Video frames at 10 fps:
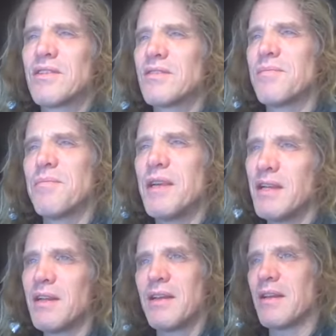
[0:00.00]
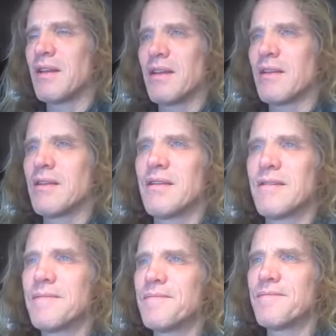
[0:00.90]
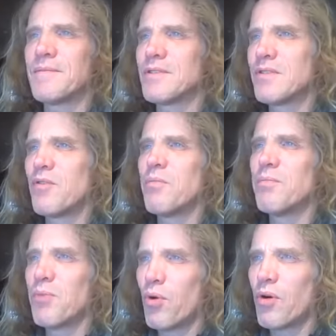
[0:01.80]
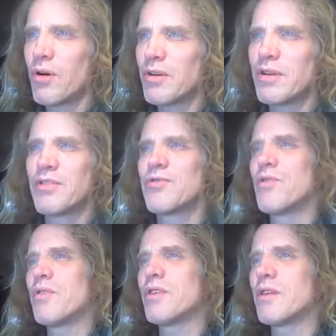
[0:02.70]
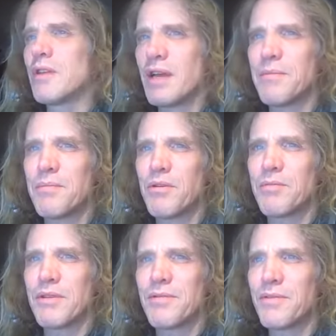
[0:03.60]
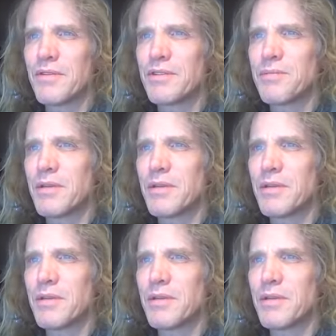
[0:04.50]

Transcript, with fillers: doesn't mean anything. There's no board controlling the light bulb in the first